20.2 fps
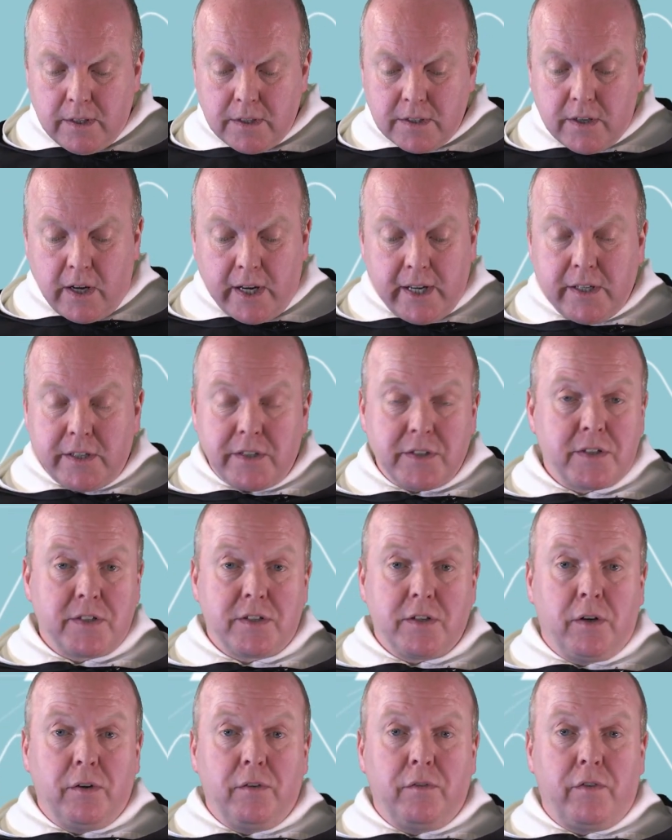
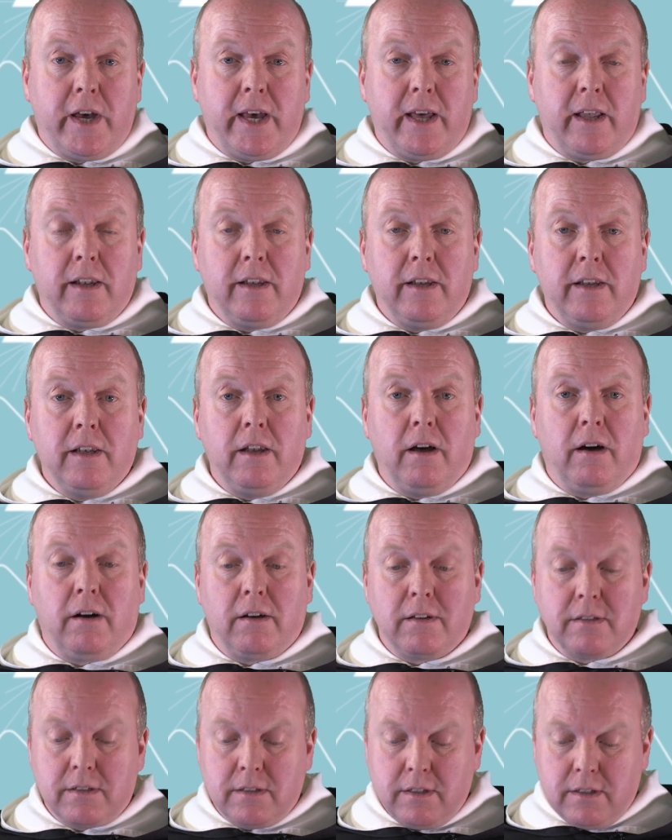Scientists unveil
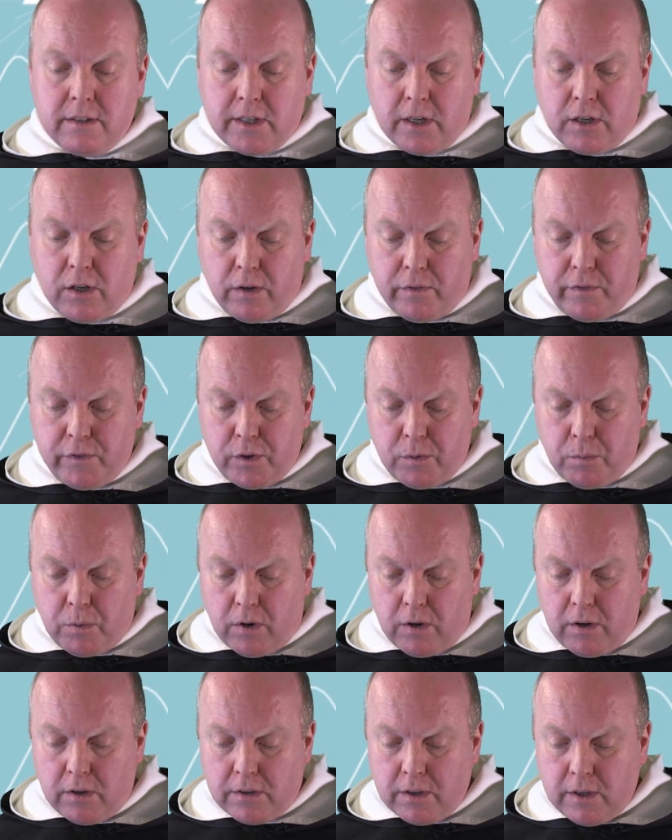laws that govern the
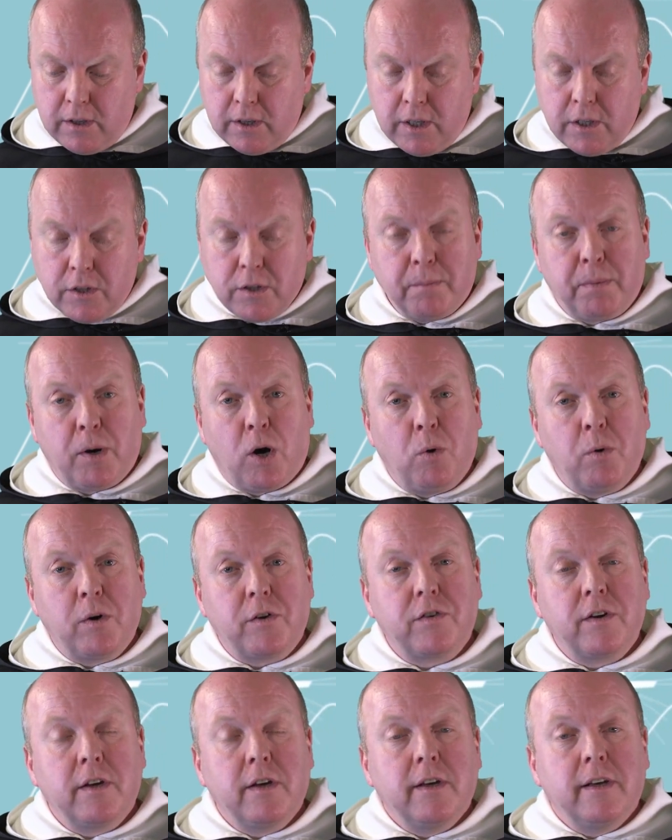world. The
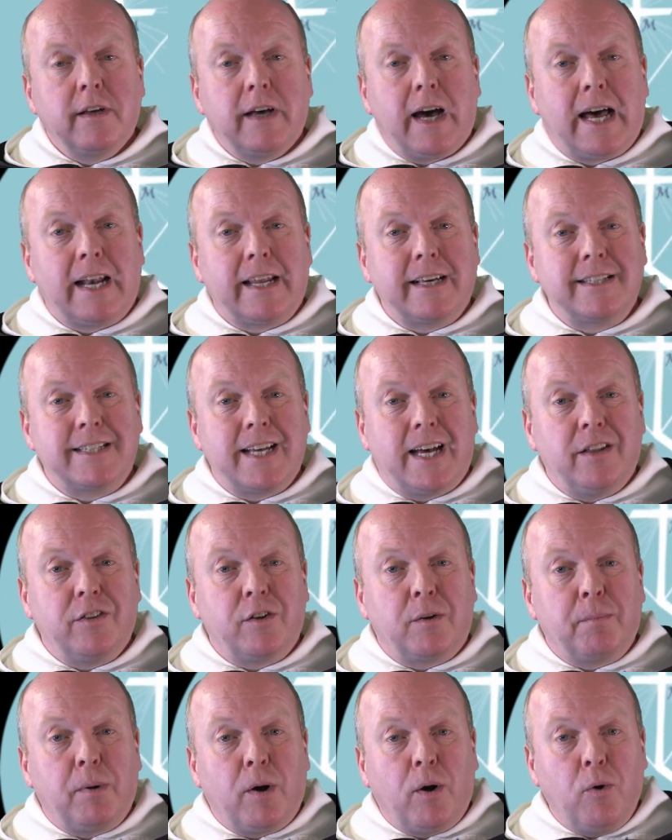poet
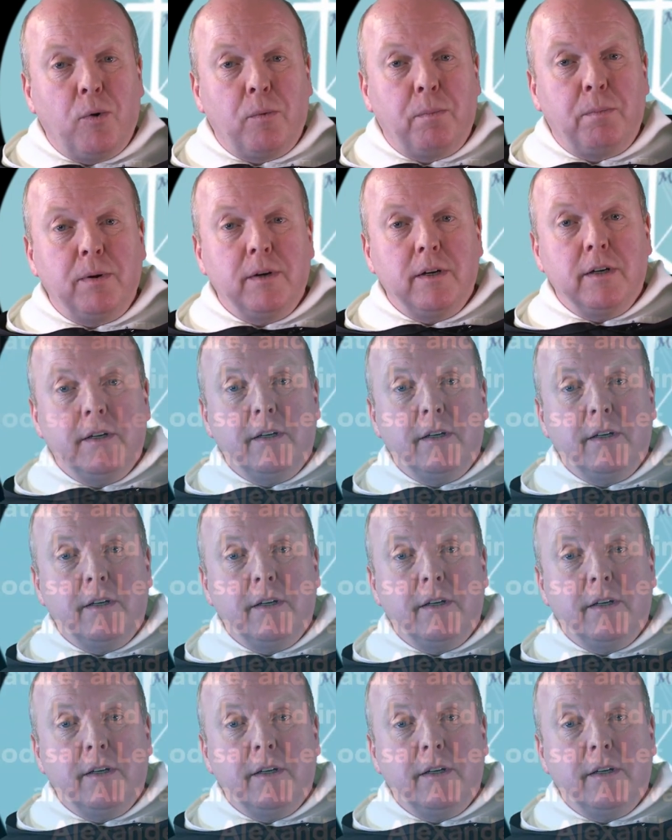Alexander Pope,